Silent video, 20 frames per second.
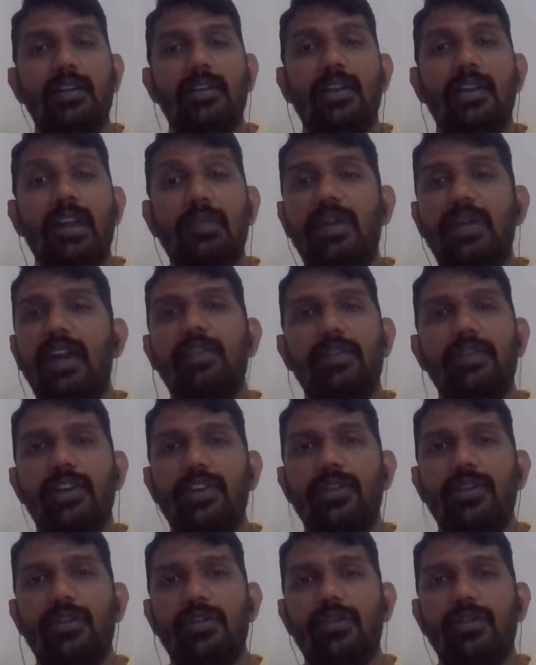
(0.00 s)
repair
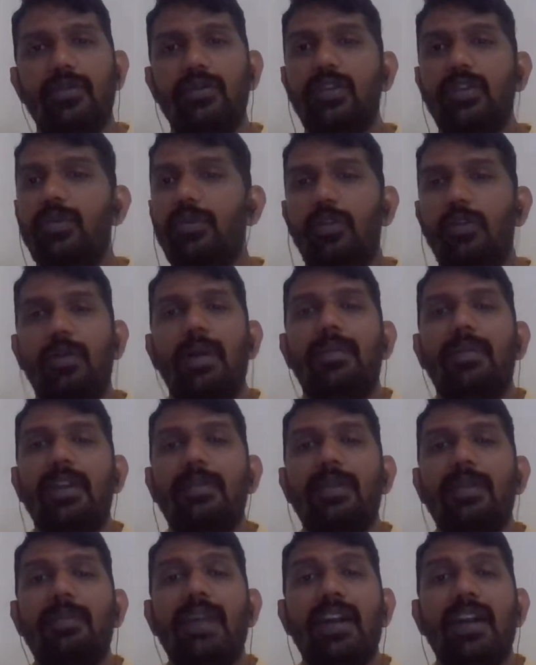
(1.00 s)
video would probably
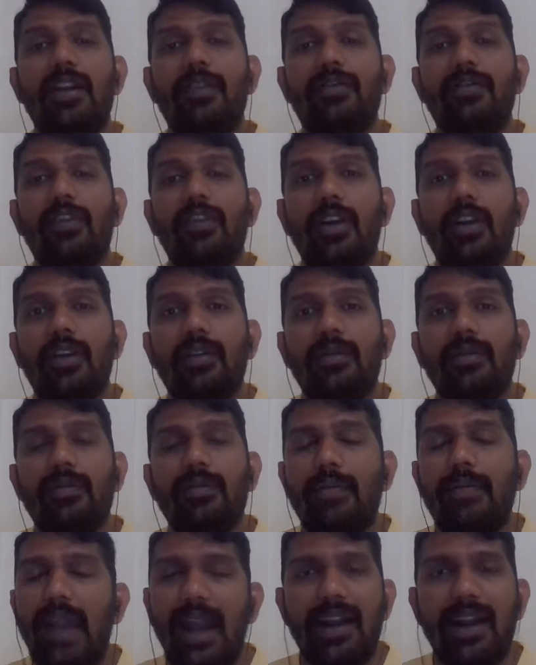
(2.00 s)
be better for
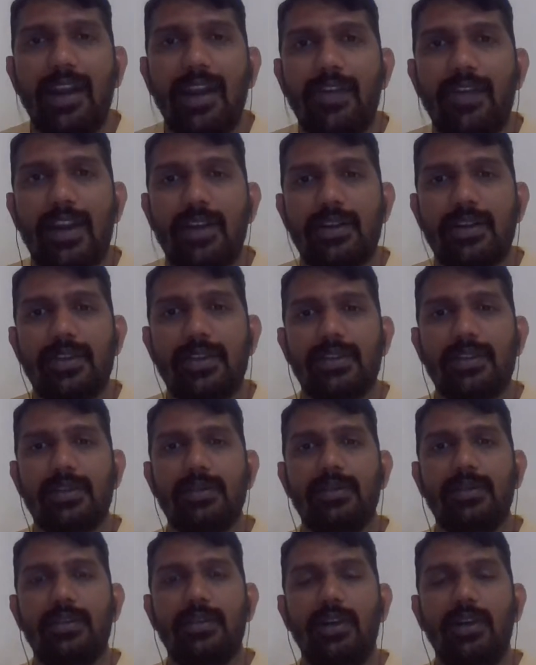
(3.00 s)
brand awareness